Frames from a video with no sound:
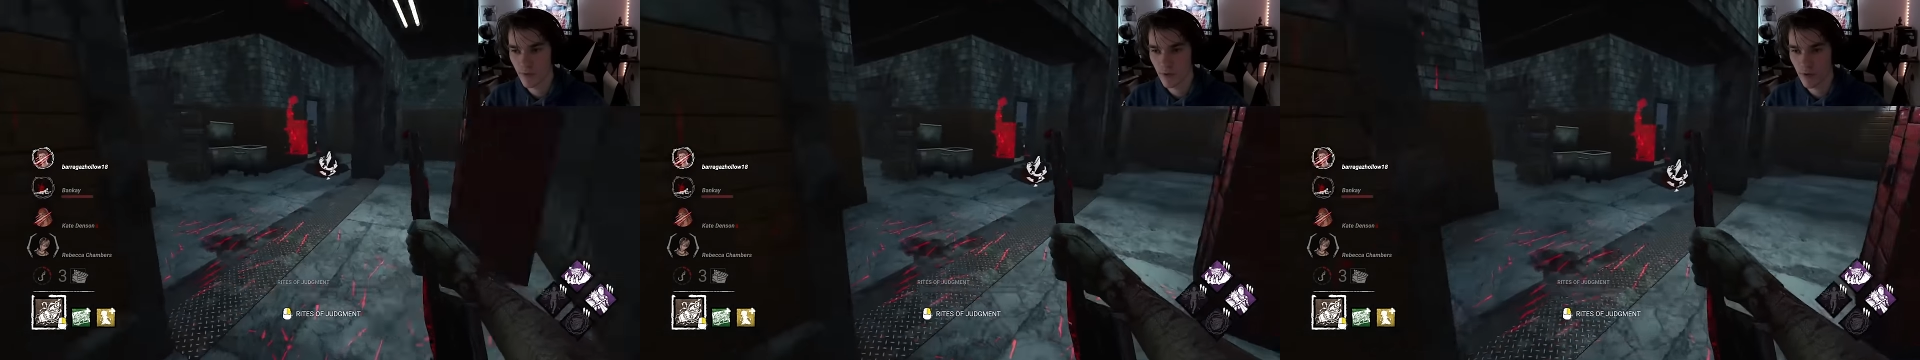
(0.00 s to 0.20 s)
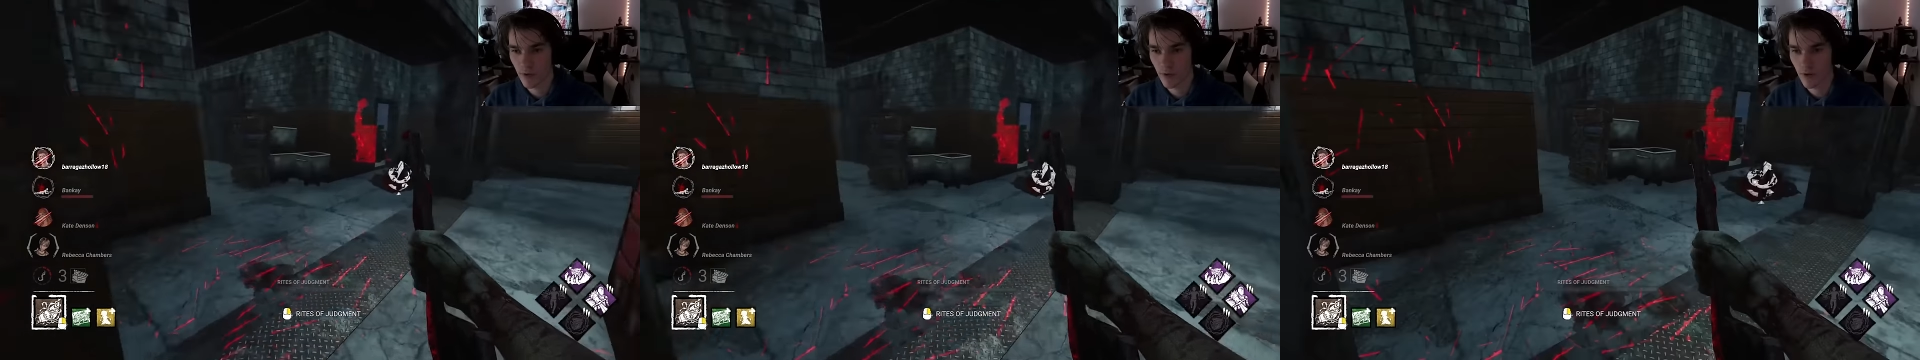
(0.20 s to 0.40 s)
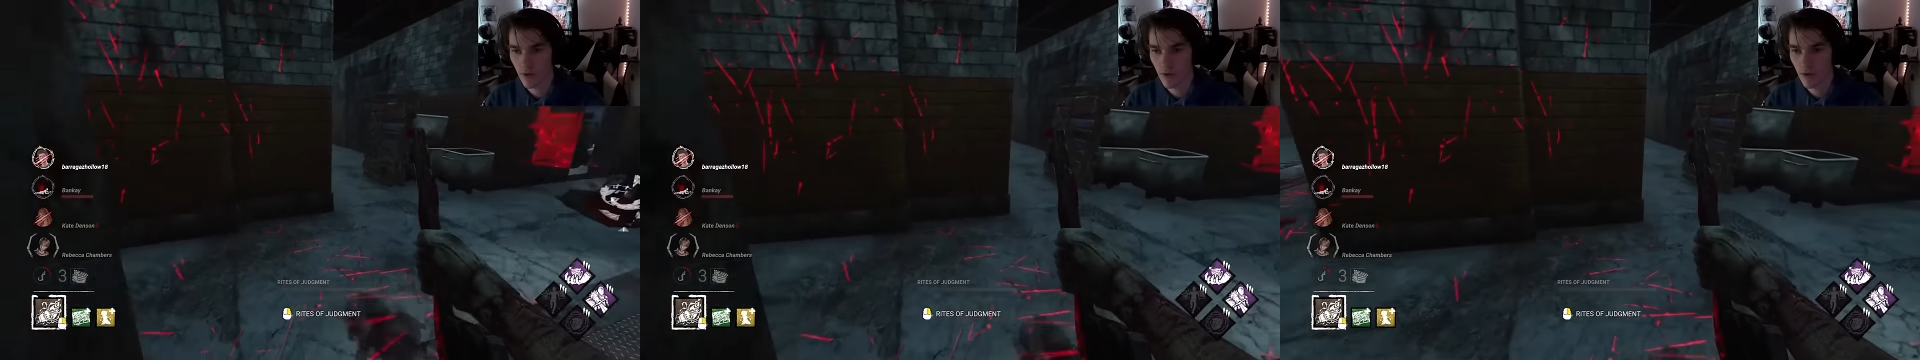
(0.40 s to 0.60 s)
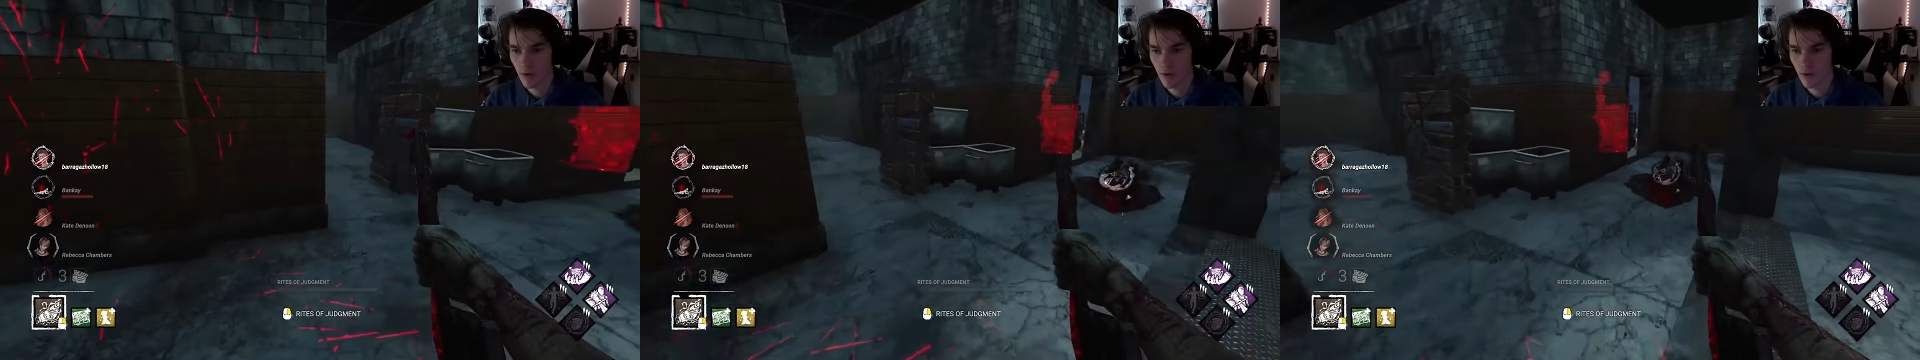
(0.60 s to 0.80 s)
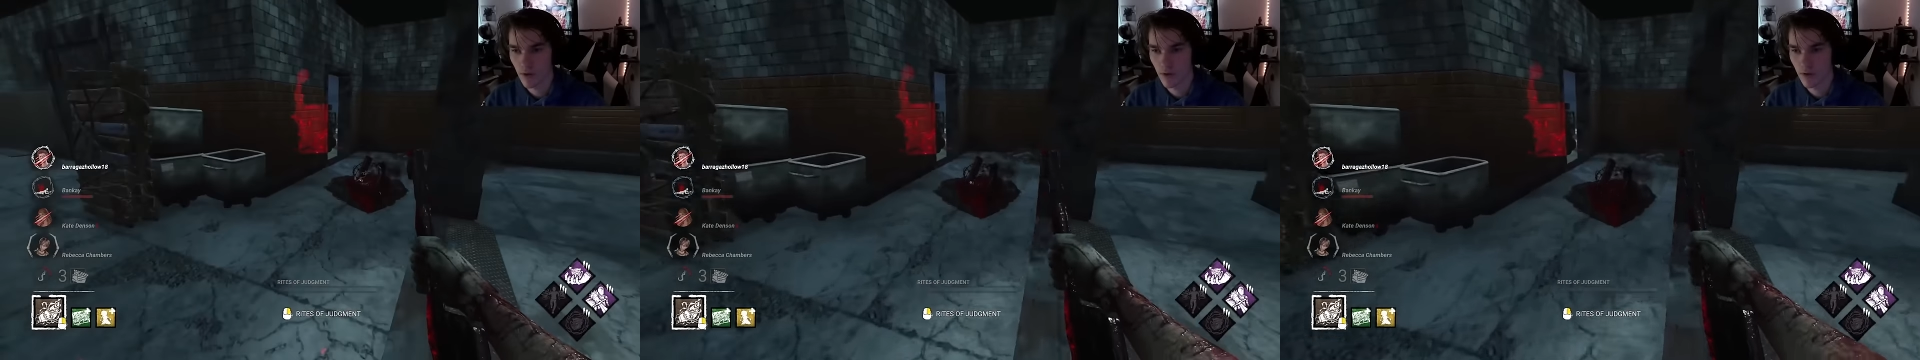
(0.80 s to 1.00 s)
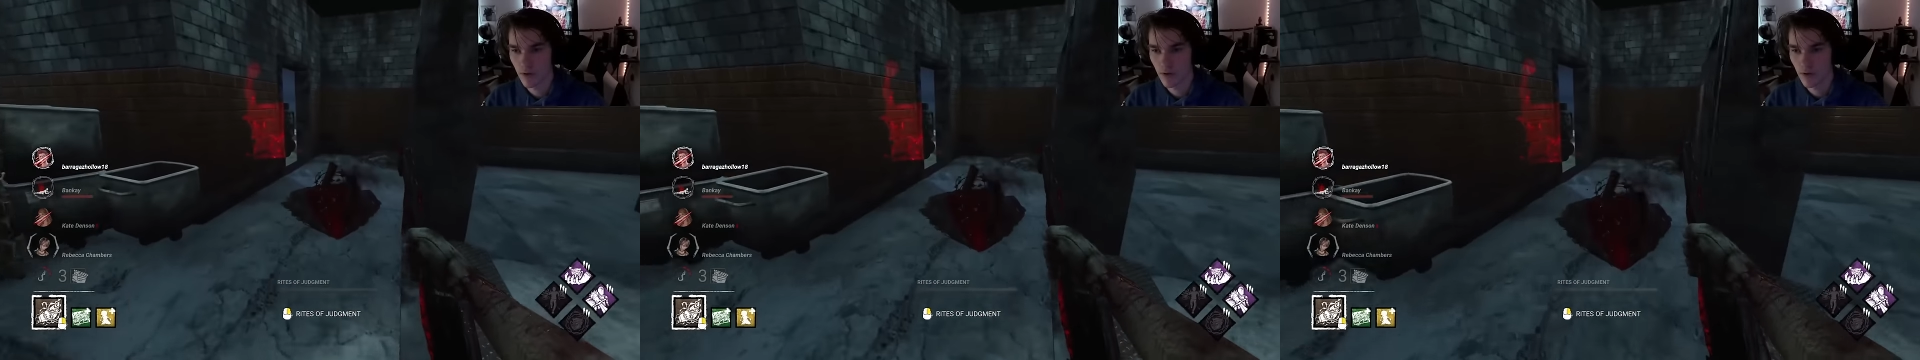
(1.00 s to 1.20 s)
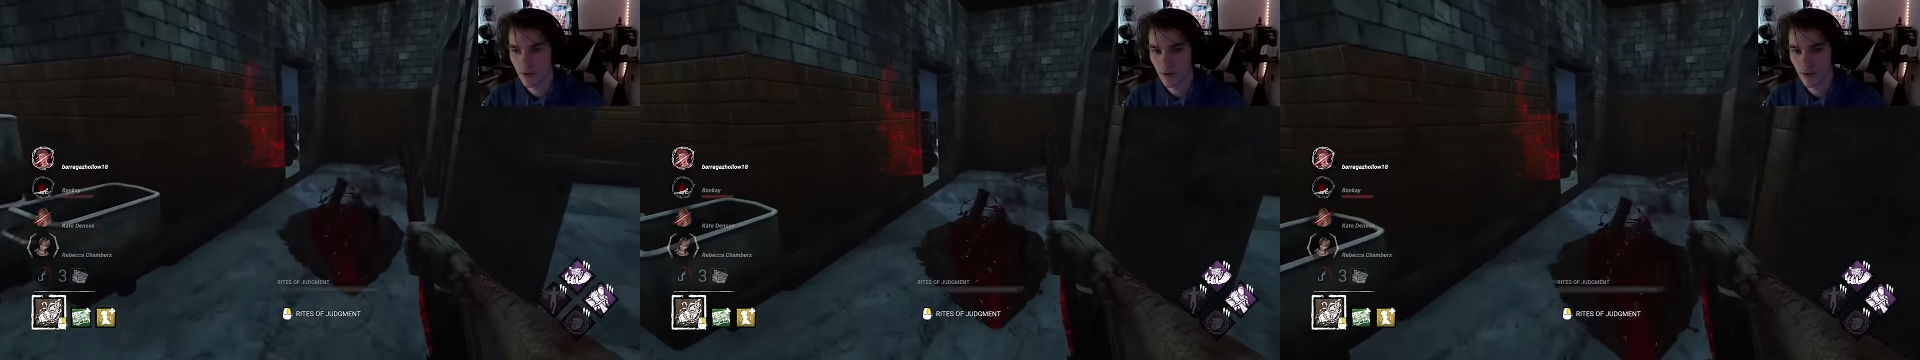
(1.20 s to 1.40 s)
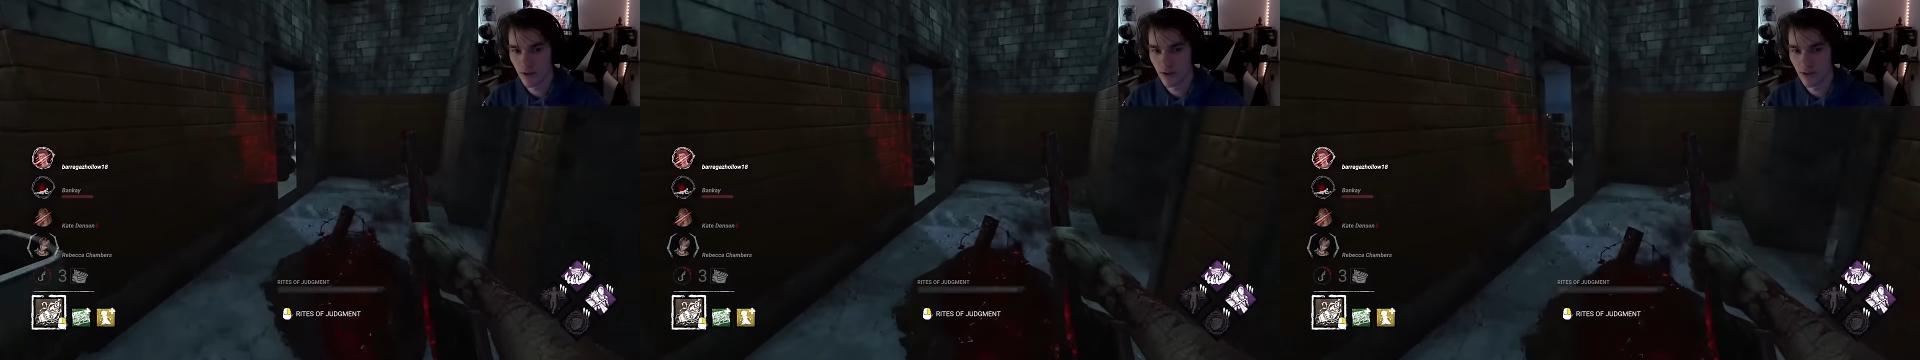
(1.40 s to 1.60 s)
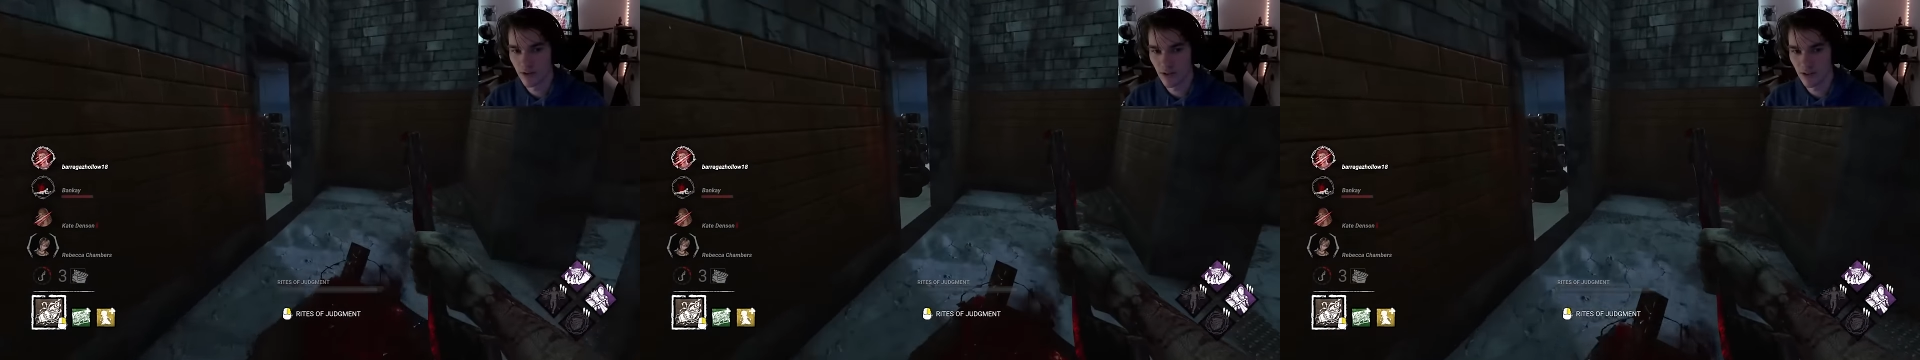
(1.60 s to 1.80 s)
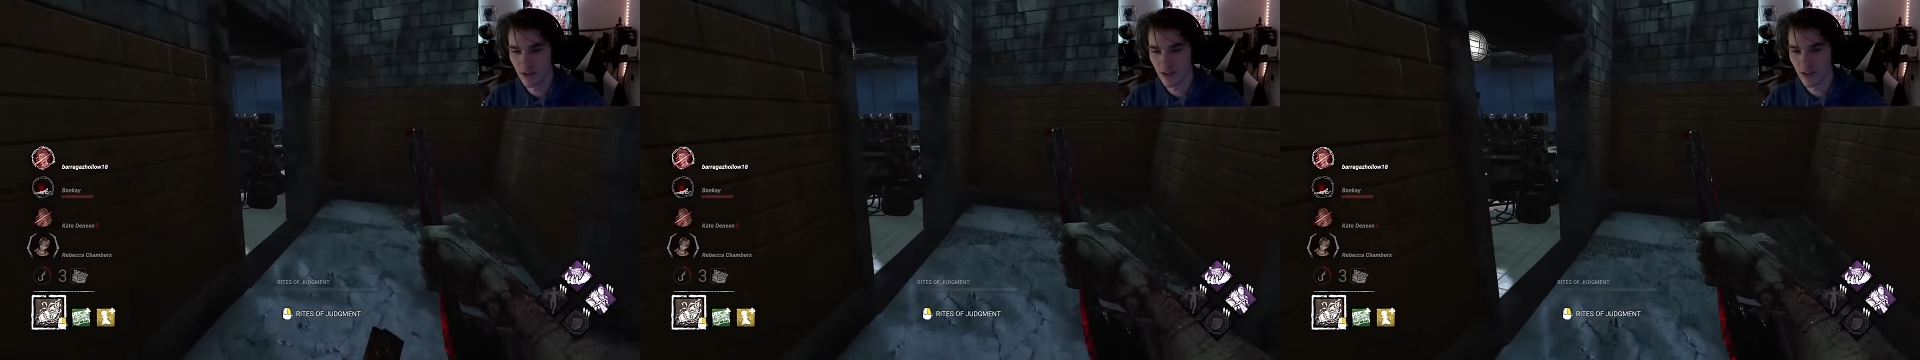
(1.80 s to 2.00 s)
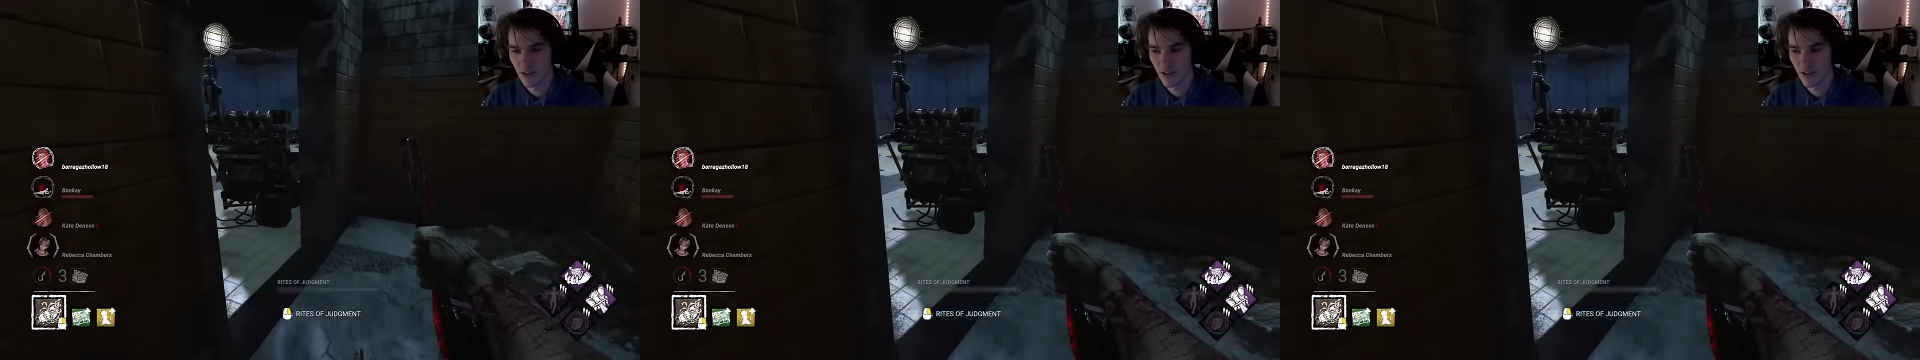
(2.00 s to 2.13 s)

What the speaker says: Nothing is said.